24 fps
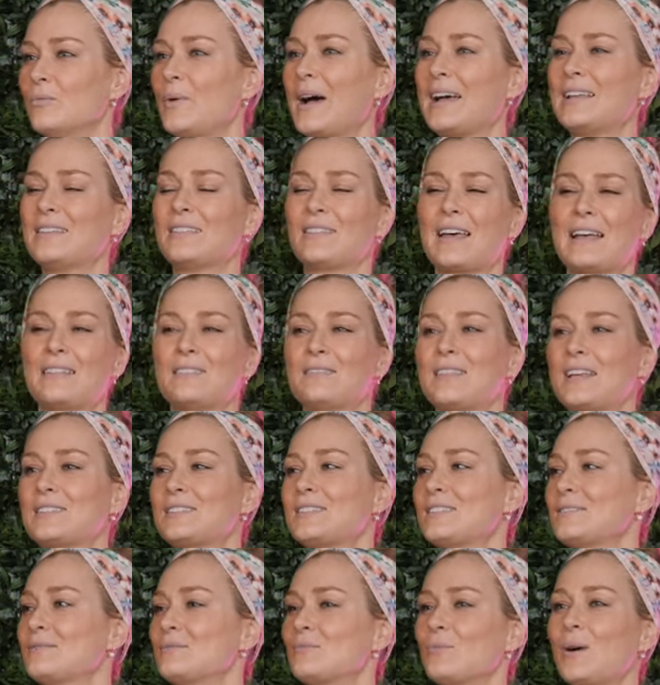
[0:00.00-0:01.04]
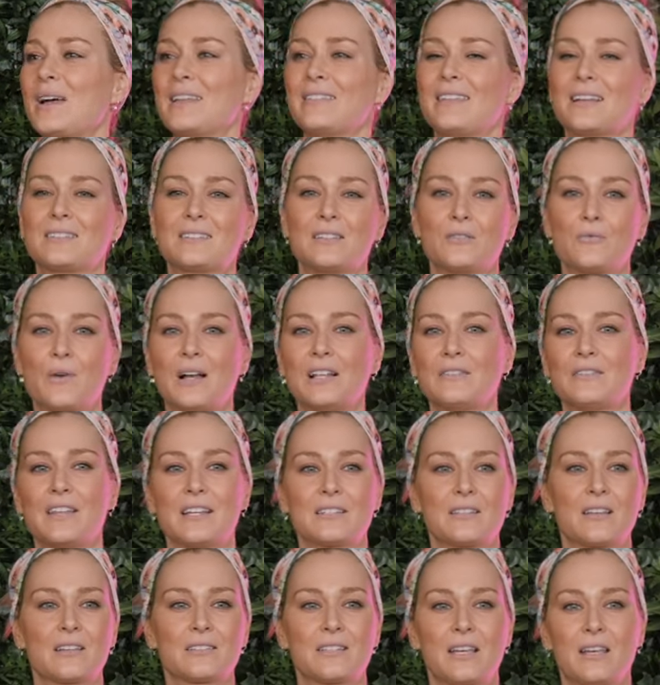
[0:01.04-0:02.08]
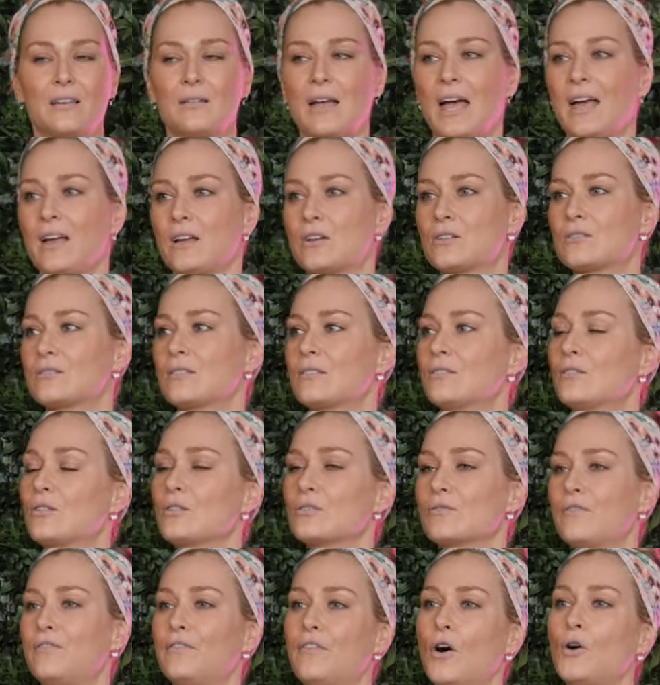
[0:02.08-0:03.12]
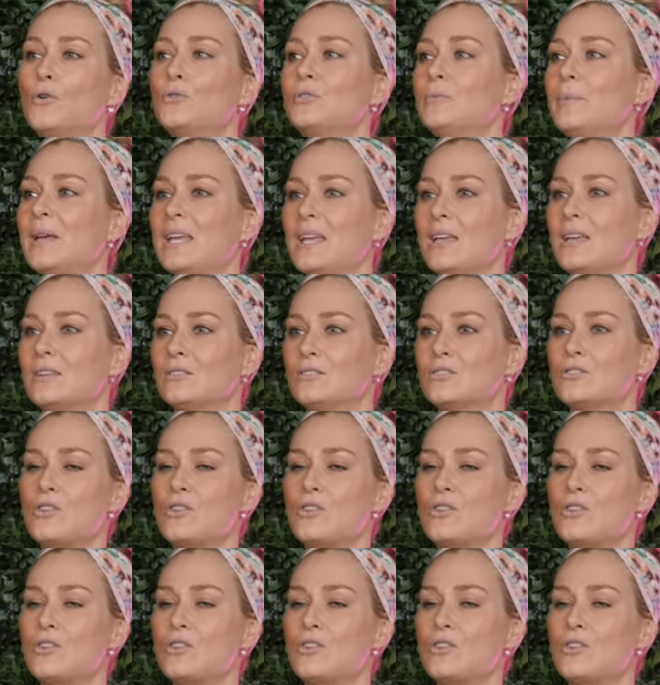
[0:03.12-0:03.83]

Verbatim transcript: a Wait, that's irrelevant. That's like saying, hey, phone me in